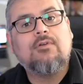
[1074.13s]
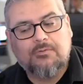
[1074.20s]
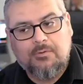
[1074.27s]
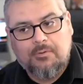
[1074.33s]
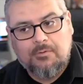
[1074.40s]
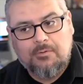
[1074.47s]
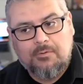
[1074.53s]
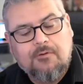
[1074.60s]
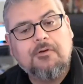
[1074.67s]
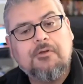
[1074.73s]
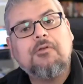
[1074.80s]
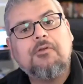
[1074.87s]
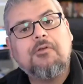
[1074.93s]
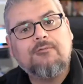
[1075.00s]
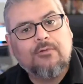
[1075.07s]
further
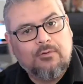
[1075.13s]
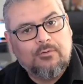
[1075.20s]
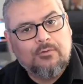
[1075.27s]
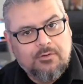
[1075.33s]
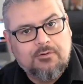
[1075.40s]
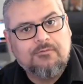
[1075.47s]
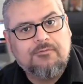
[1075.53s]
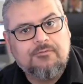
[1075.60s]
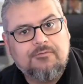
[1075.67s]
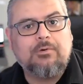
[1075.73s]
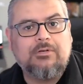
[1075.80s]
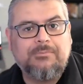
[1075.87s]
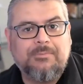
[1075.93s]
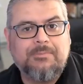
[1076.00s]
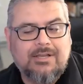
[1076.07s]
influence with your followers,
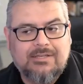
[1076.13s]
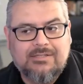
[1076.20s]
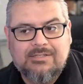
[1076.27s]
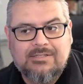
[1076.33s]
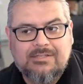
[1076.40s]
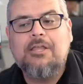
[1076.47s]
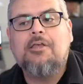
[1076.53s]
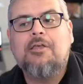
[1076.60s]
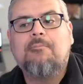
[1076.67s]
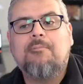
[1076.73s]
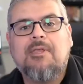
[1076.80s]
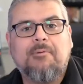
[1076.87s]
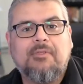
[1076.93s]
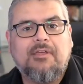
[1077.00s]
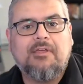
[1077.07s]
because people
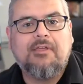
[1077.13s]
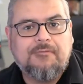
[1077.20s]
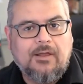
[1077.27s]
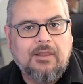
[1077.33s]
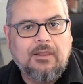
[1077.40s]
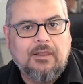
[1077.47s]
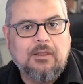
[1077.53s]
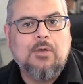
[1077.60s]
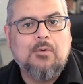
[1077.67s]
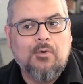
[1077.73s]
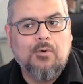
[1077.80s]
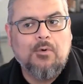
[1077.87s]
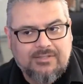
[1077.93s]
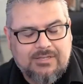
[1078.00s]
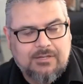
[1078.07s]
that follow you will
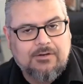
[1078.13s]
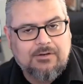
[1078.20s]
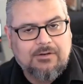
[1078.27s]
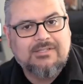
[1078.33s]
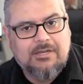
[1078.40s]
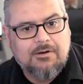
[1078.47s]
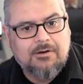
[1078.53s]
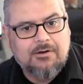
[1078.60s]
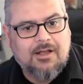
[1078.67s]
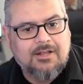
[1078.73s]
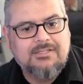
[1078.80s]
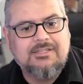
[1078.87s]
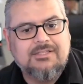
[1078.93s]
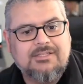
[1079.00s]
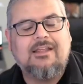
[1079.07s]
continue to see your
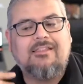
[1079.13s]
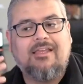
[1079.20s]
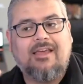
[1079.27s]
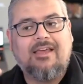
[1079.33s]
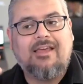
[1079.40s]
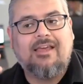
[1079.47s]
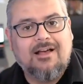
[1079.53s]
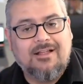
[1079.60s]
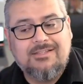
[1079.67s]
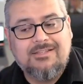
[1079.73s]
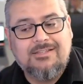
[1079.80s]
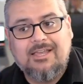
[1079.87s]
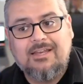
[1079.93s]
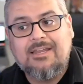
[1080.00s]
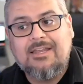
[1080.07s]
content, and that
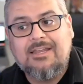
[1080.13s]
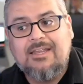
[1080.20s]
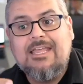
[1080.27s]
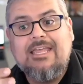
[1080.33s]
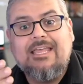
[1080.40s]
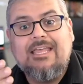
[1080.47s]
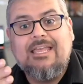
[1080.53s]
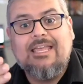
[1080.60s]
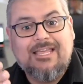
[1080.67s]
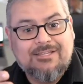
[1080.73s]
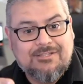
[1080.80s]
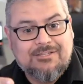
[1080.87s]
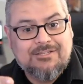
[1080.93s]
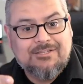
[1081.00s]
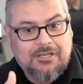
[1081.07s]
content is
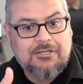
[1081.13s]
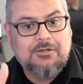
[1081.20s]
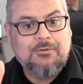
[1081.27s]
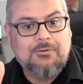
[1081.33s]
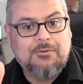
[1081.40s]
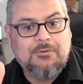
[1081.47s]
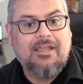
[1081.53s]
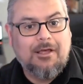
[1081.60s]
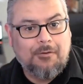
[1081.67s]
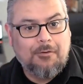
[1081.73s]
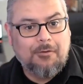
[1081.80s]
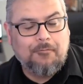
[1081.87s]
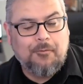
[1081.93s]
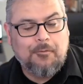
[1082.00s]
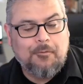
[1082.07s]
genuinely
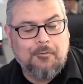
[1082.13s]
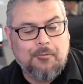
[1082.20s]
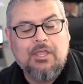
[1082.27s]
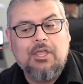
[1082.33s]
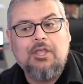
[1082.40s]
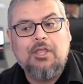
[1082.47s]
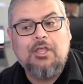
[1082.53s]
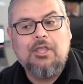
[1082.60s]
helpful. Through